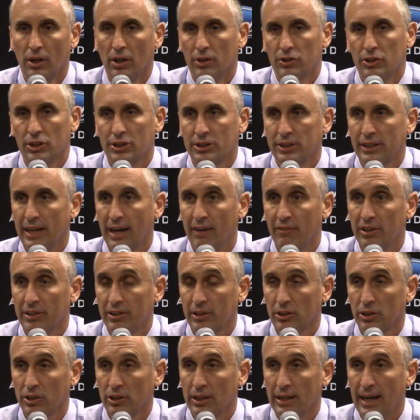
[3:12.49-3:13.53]
just did
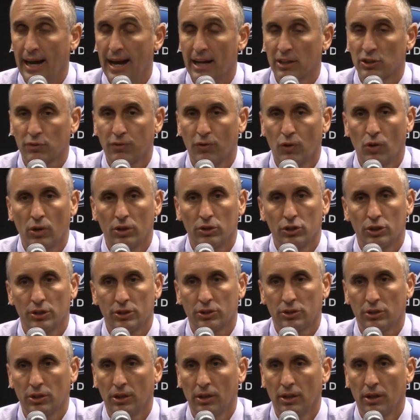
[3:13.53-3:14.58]
everything he could ask for,
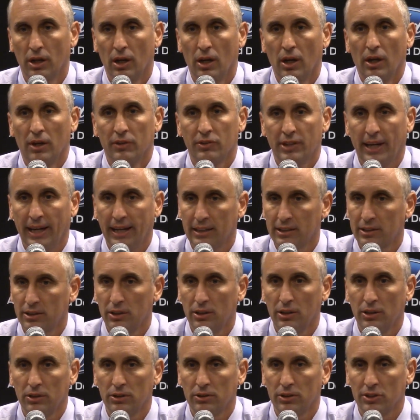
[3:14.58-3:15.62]
just to take
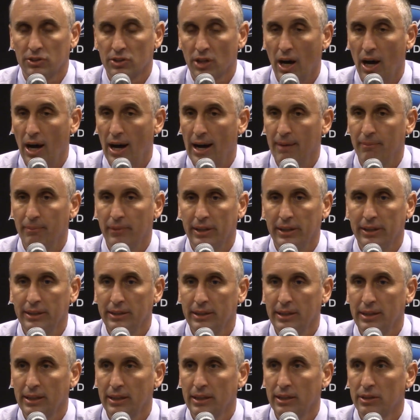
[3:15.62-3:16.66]
the time that he
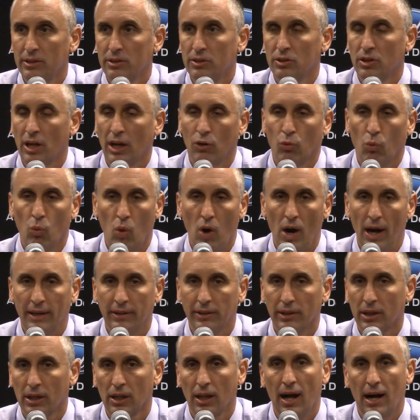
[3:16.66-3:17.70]
needed, wind
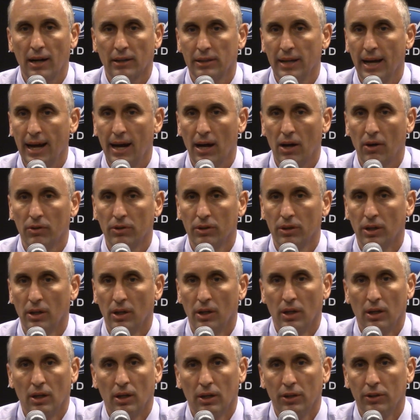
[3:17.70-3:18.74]
the clock down,
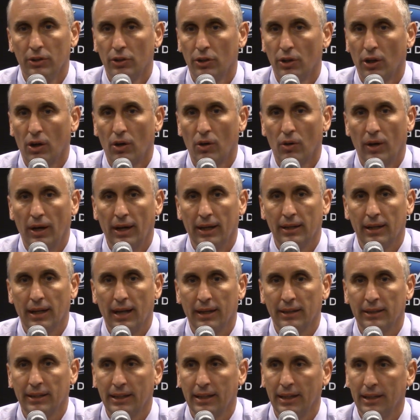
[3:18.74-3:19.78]
you know,
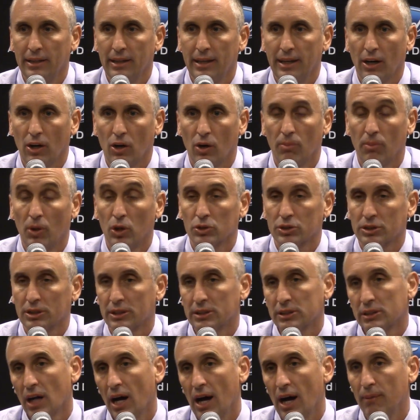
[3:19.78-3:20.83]
and get in there almost
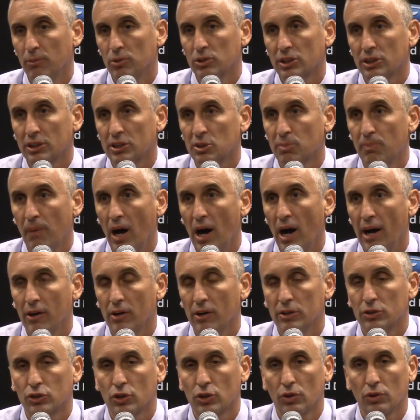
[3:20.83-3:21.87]
as time was
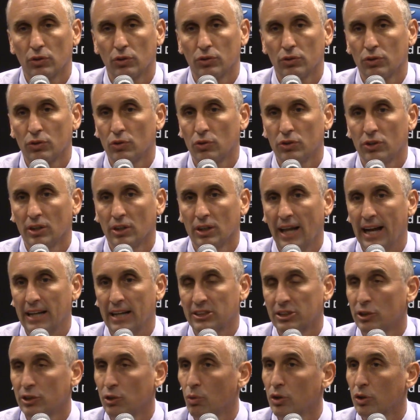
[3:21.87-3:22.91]
expiring. So the
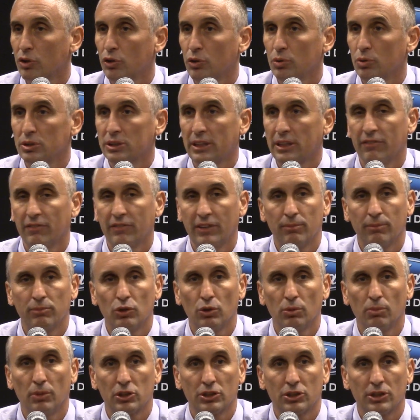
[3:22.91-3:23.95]
last thing you want to do is give them
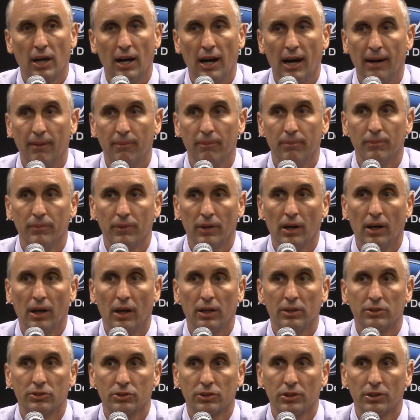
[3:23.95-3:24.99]
too much time
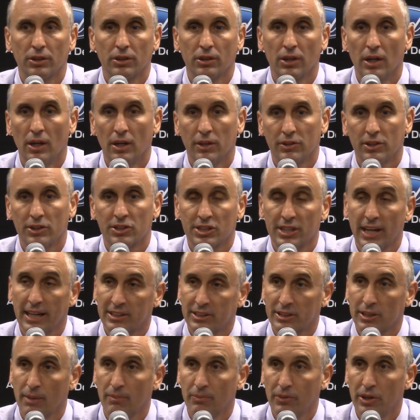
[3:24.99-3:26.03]
to set
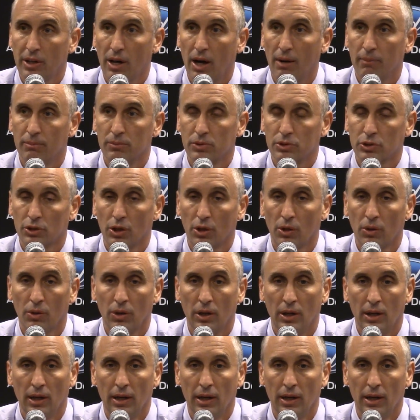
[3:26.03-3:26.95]
something up. So